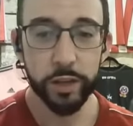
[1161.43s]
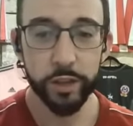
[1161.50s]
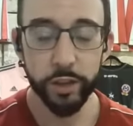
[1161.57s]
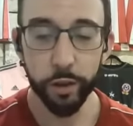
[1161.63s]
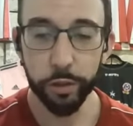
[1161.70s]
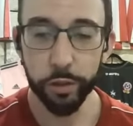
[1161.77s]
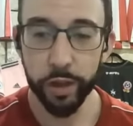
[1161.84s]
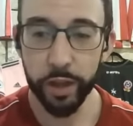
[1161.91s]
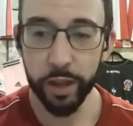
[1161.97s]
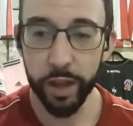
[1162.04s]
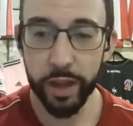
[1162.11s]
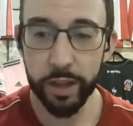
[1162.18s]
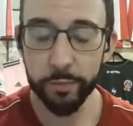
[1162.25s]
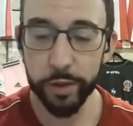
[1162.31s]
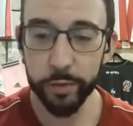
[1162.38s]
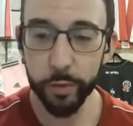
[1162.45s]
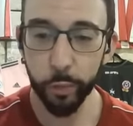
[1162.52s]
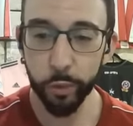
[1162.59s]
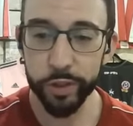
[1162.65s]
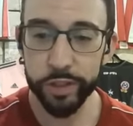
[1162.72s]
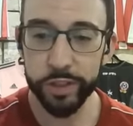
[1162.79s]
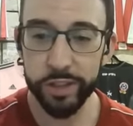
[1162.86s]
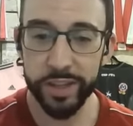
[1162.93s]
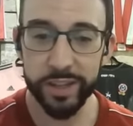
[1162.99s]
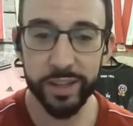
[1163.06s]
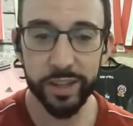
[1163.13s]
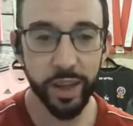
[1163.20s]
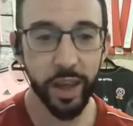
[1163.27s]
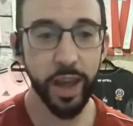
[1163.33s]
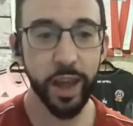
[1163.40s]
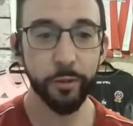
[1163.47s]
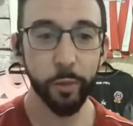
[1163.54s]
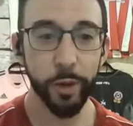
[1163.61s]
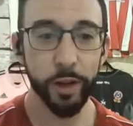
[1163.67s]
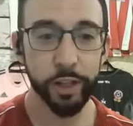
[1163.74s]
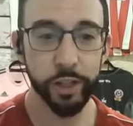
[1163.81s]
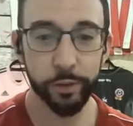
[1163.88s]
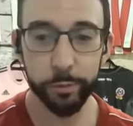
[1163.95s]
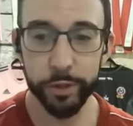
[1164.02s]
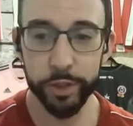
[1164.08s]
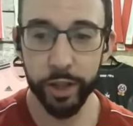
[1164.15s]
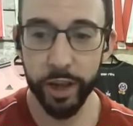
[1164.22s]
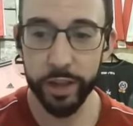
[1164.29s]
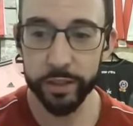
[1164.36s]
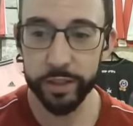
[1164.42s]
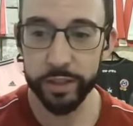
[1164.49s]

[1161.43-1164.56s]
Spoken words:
Do you not think, even if the Prince didn't care about Sheffield United,